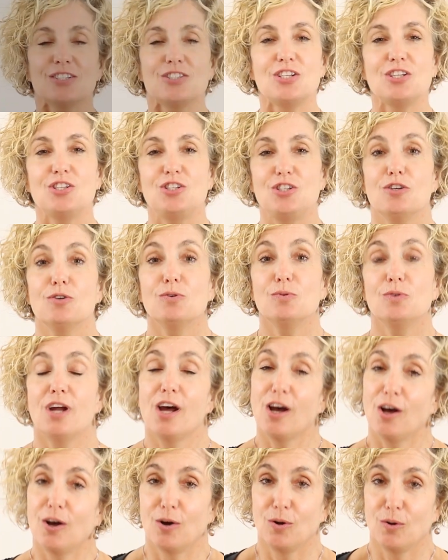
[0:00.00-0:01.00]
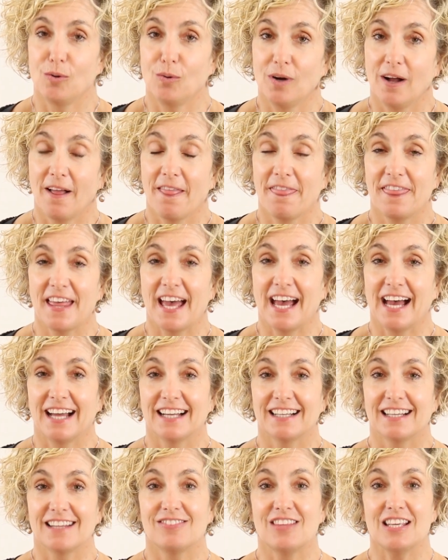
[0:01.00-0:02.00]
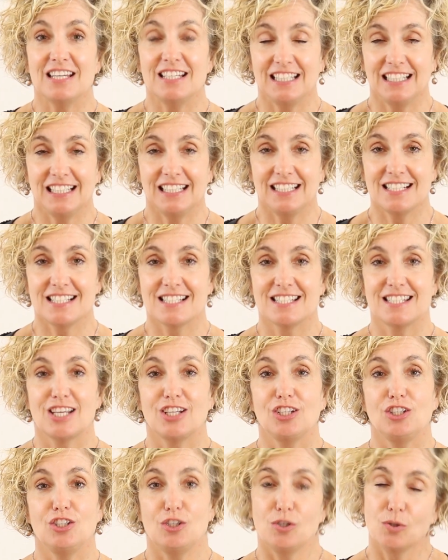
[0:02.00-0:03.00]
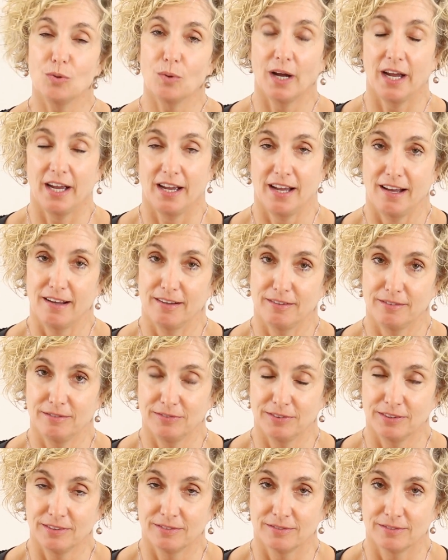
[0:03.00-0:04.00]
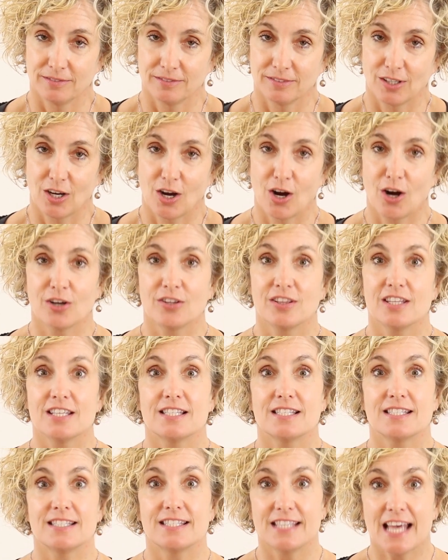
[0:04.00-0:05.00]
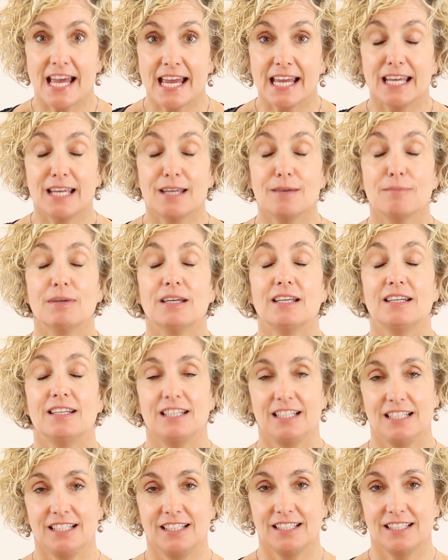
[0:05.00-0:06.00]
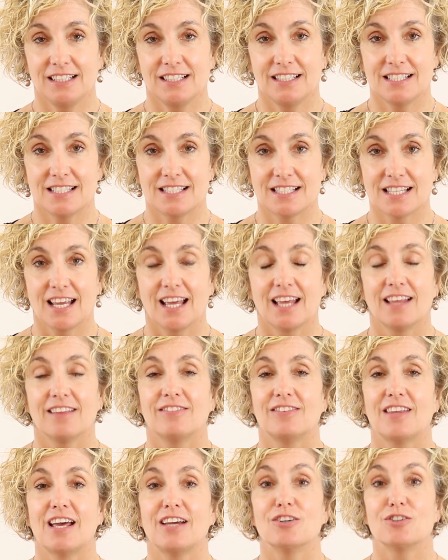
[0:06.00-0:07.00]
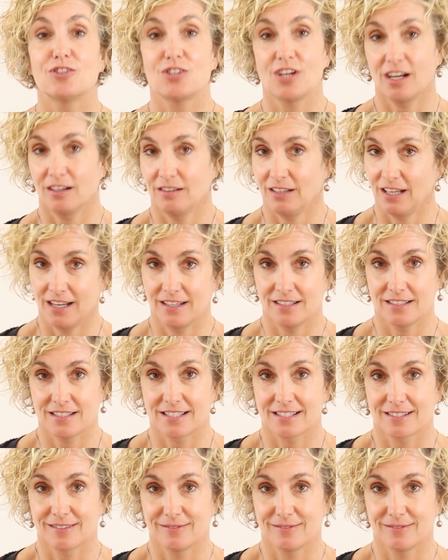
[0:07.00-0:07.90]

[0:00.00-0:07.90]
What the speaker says: Did you know that the needs that you have are the same needs that your child has?